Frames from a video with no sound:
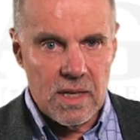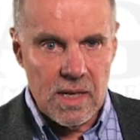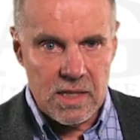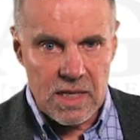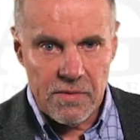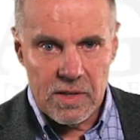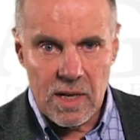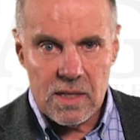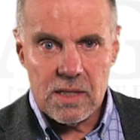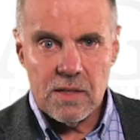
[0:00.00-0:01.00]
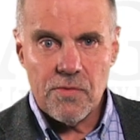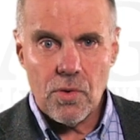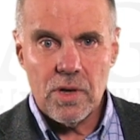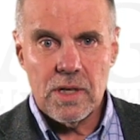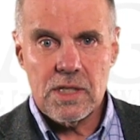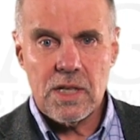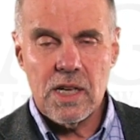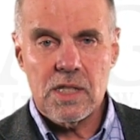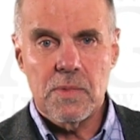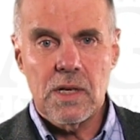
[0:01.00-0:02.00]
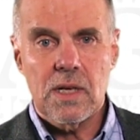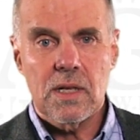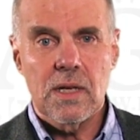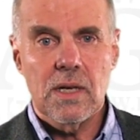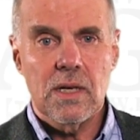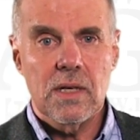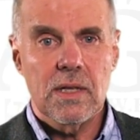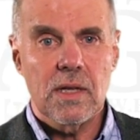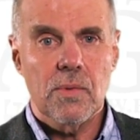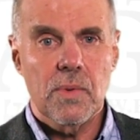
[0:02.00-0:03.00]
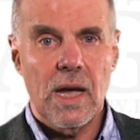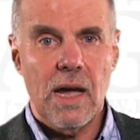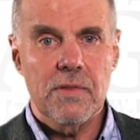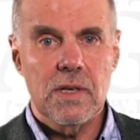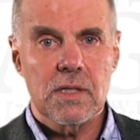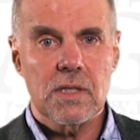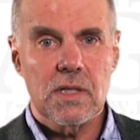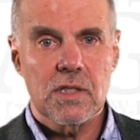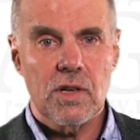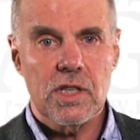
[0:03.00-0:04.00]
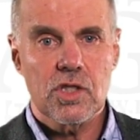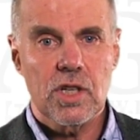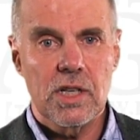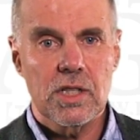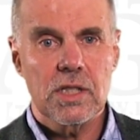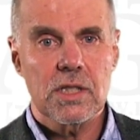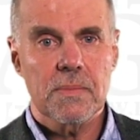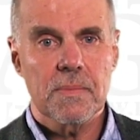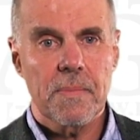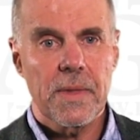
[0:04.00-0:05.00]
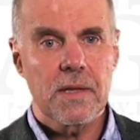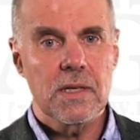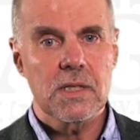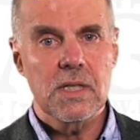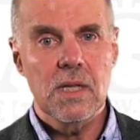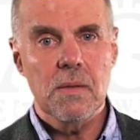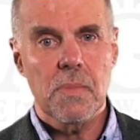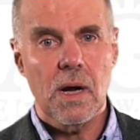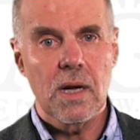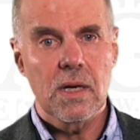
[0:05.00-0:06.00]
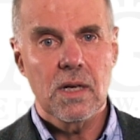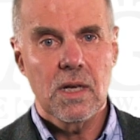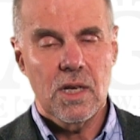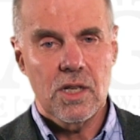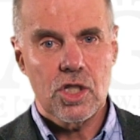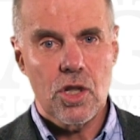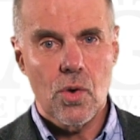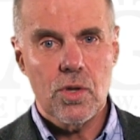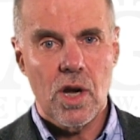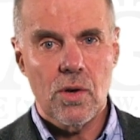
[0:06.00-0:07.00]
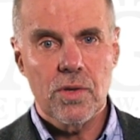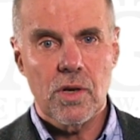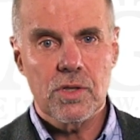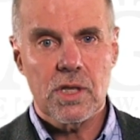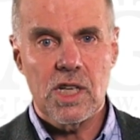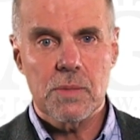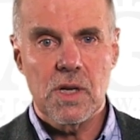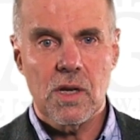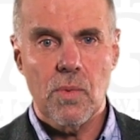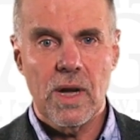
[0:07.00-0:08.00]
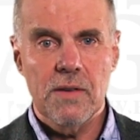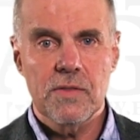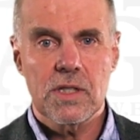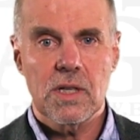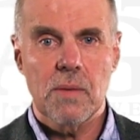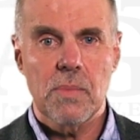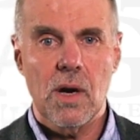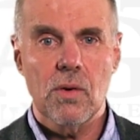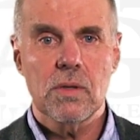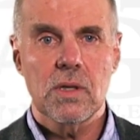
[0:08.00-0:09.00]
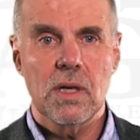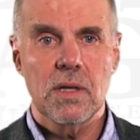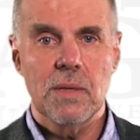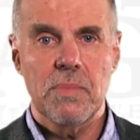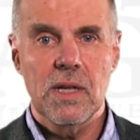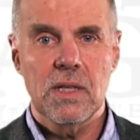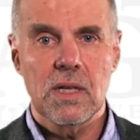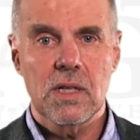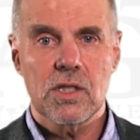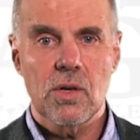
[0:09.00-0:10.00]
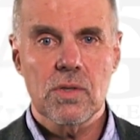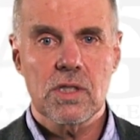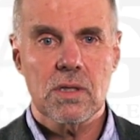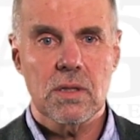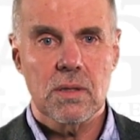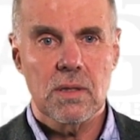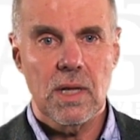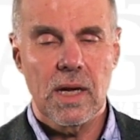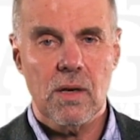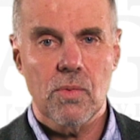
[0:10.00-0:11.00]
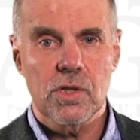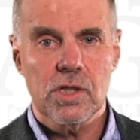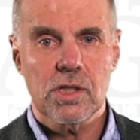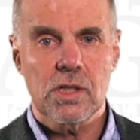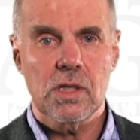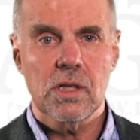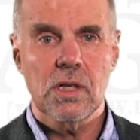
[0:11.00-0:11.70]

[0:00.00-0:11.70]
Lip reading: It's evidence in 4D seismic that we have these stress changes. That is seen by slowdown of seismic waves above depleting zones, like was